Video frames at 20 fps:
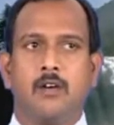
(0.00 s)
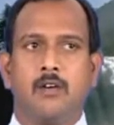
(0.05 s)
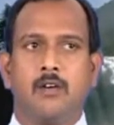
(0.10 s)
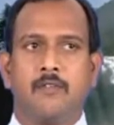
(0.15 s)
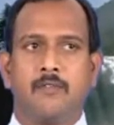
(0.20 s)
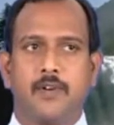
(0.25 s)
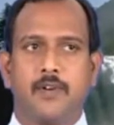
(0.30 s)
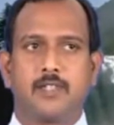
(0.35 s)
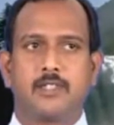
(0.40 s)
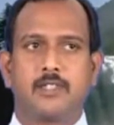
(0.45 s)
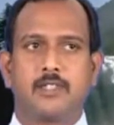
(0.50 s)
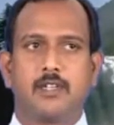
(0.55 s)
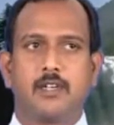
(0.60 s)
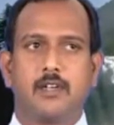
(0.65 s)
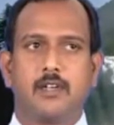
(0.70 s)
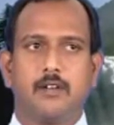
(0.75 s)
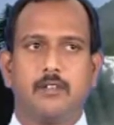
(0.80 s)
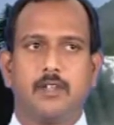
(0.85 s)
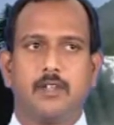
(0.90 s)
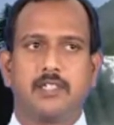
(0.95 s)
First,
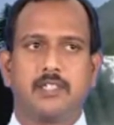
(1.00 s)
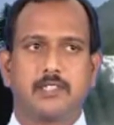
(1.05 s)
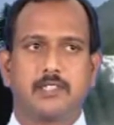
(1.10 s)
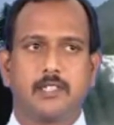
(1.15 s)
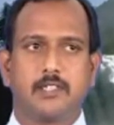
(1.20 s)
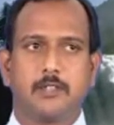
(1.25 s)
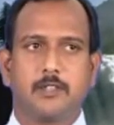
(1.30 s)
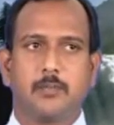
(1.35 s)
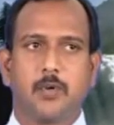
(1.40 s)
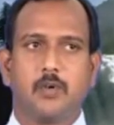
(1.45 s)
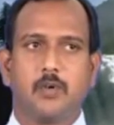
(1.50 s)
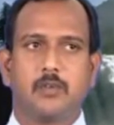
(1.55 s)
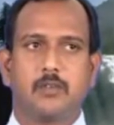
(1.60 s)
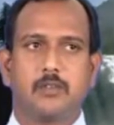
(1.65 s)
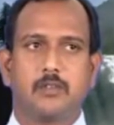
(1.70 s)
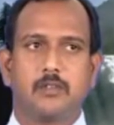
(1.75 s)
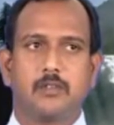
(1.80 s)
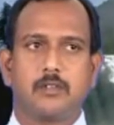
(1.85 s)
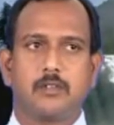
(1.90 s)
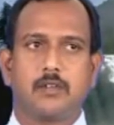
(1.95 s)
we will discuss about
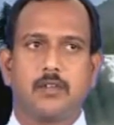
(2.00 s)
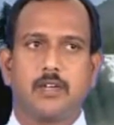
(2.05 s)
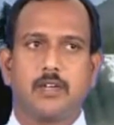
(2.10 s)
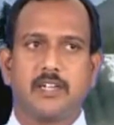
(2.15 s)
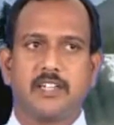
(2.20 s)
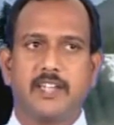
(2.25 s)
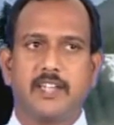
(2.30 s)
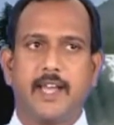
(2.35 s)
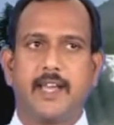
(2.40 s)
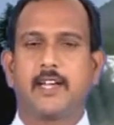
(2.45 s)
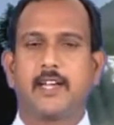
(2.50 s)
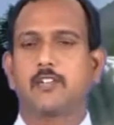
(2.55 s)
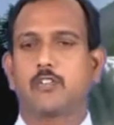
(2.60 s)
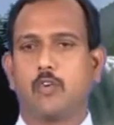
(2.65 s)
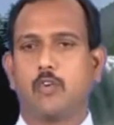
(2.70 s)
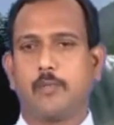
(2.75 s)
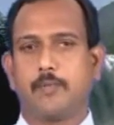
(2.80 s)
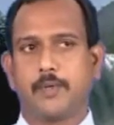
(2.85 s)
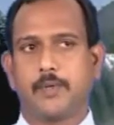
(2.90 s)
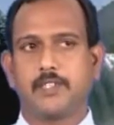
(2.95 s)
direct
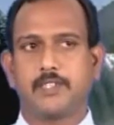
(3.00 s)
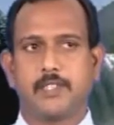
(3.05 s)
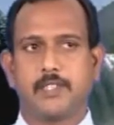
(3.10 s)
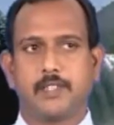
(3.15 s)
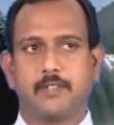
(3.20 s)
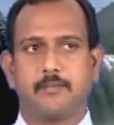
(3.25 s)
cooperation.